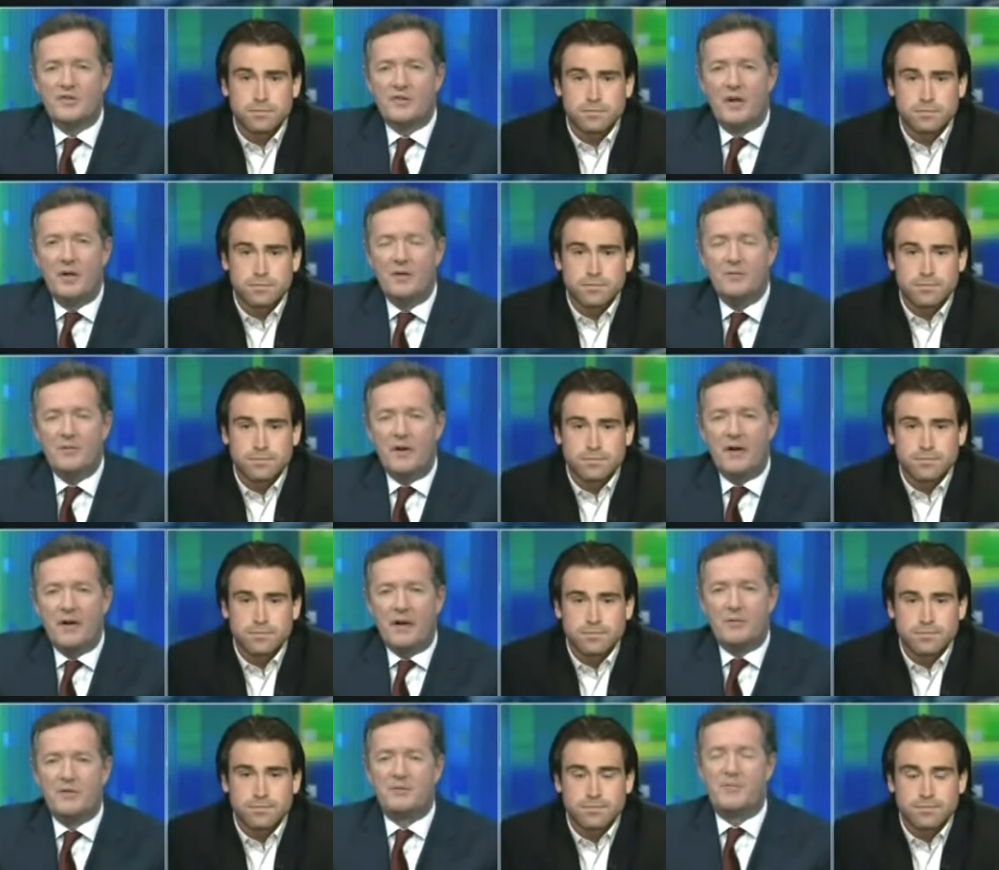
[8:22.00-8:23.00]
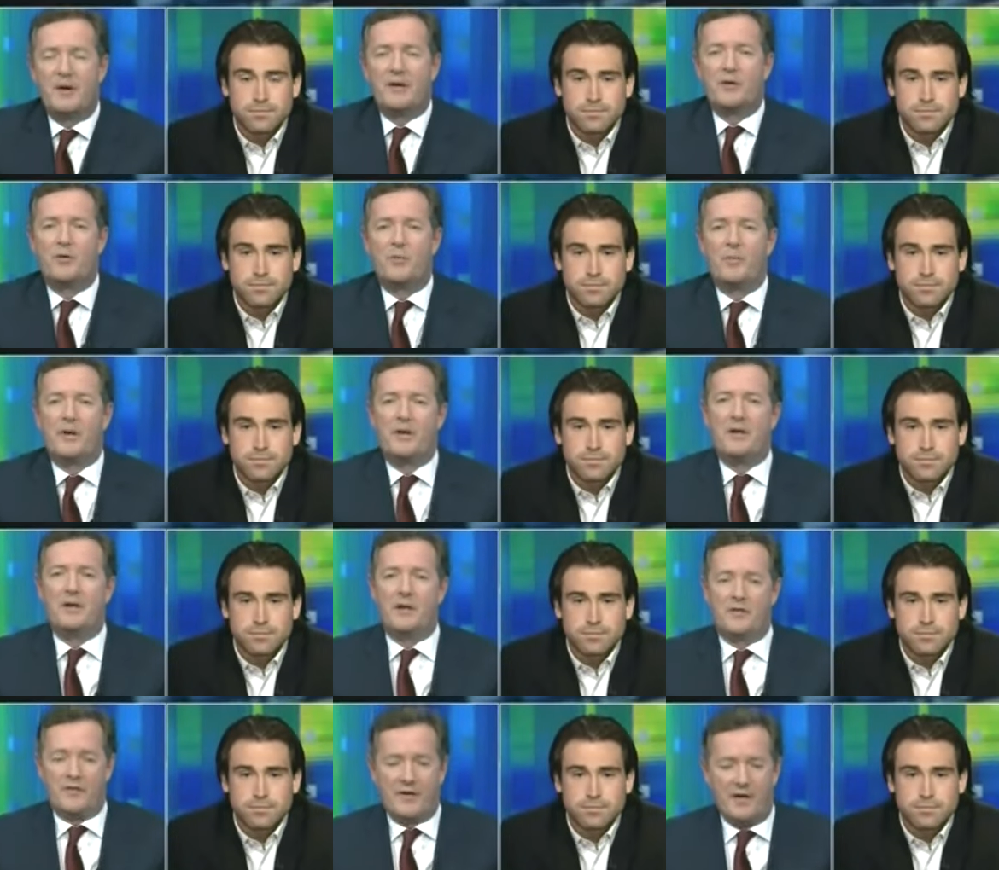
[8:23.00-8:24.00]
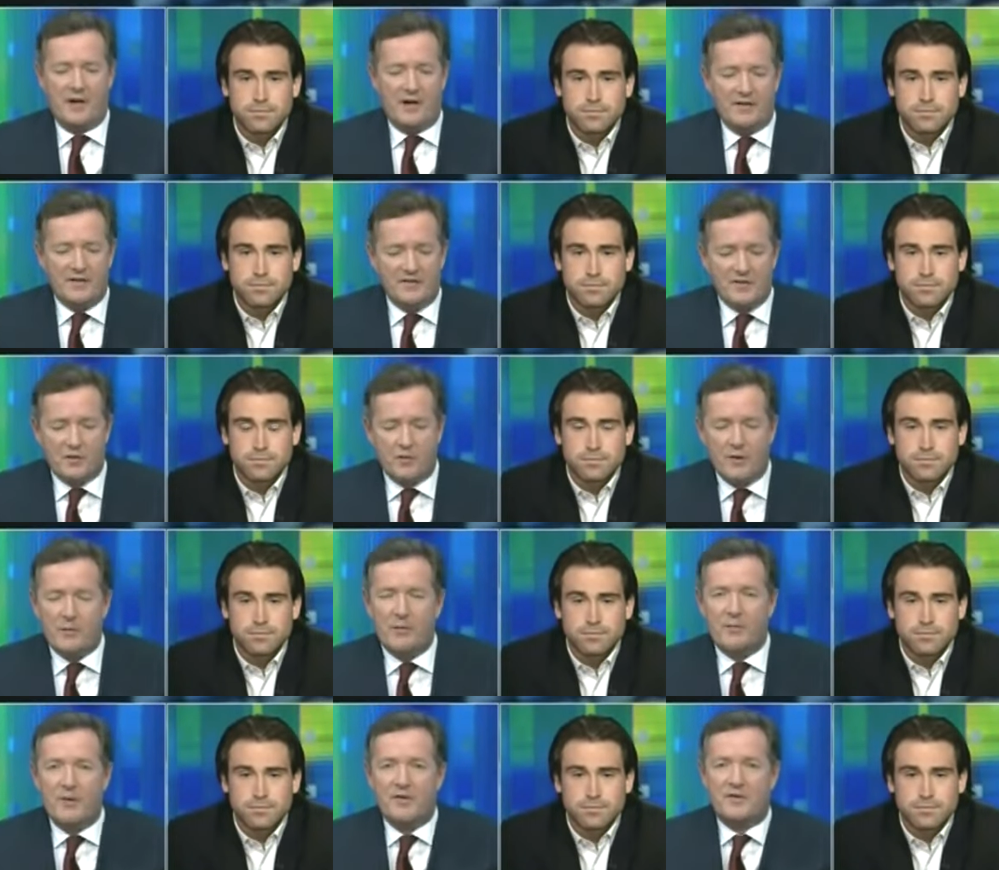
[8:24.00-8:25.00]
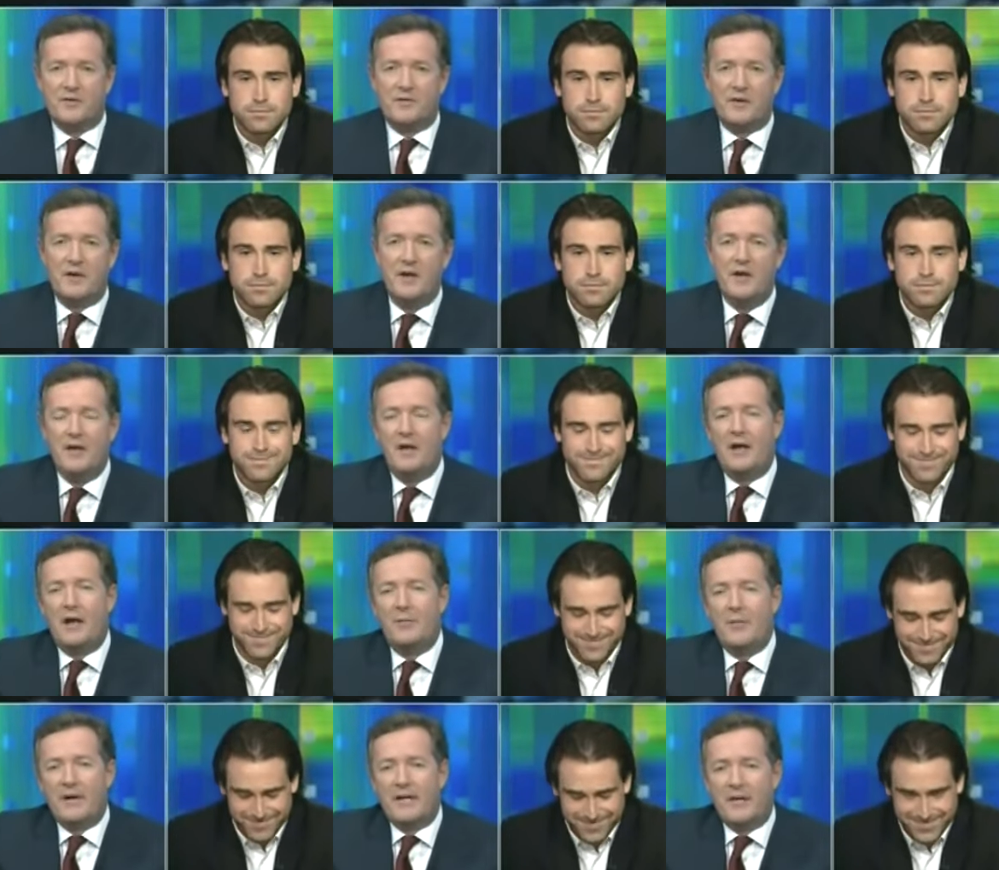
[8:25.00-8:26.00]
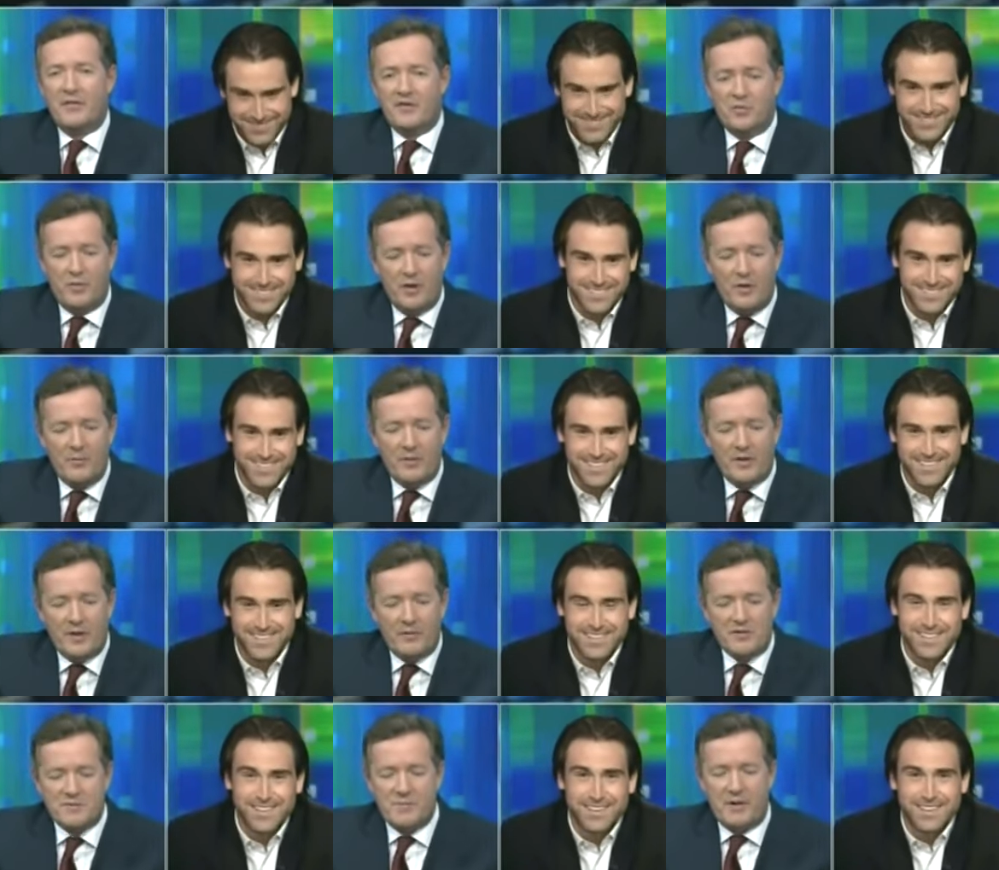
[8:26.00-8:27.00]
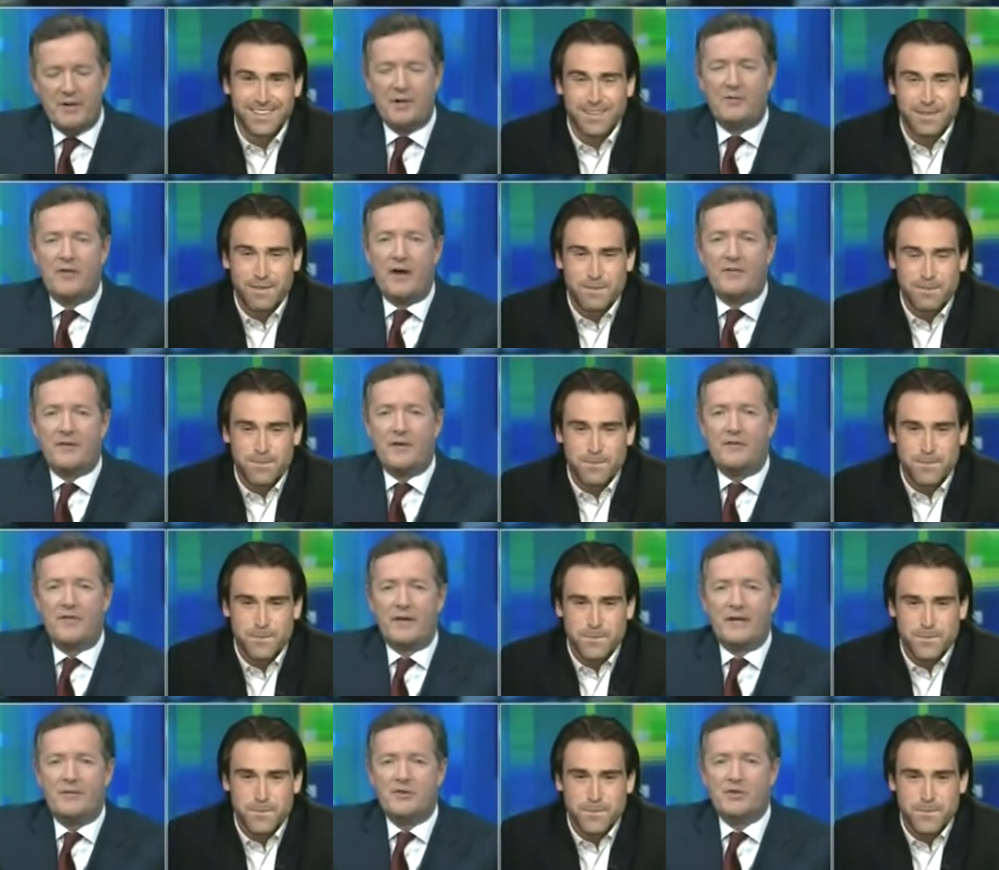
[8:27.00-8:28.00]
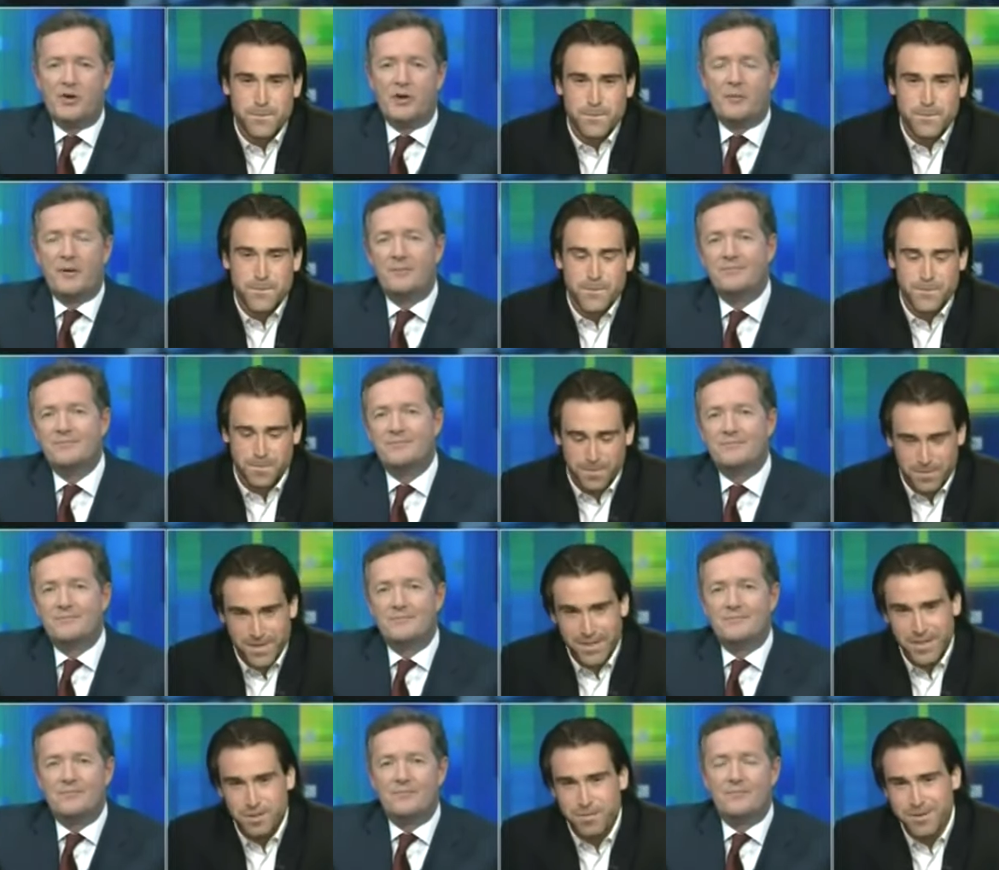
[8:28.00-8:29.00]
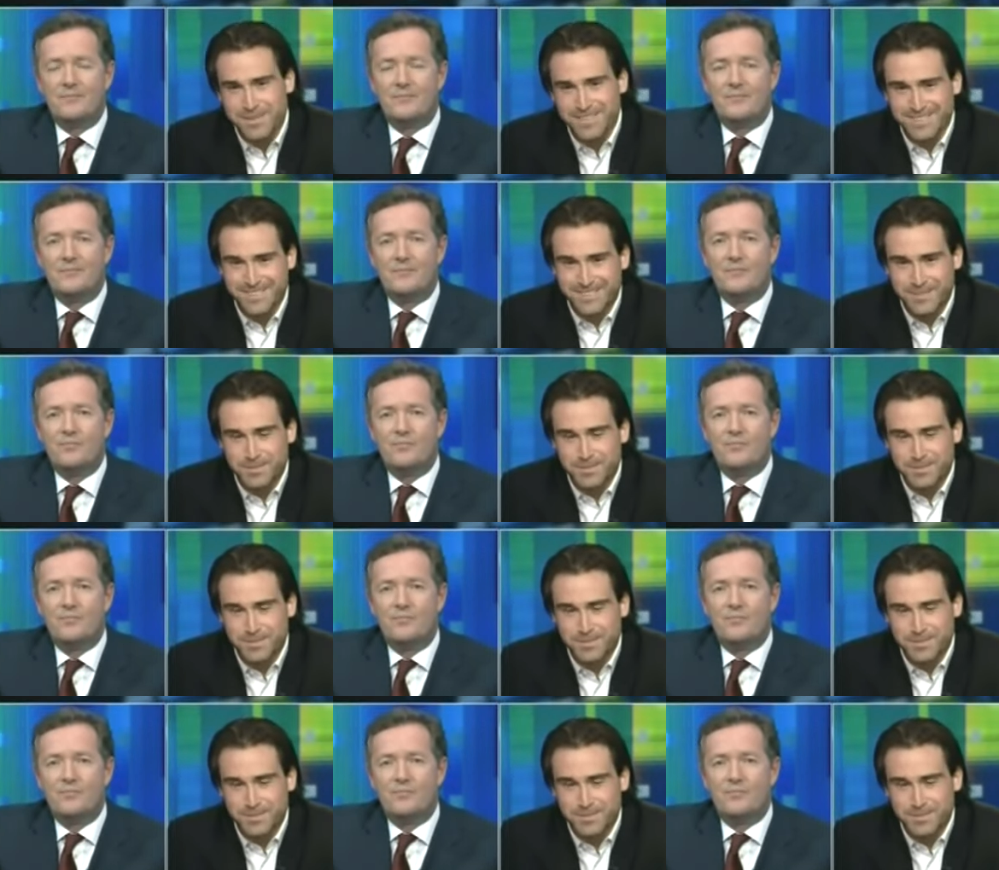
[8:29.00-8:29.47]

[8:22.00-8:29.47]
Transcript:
Speaker 1: Stone, and I respect your opinion. I think I disagree with most of it, and many others will, but I respect you for having it. Thank you for joining me. Thank you, Piers.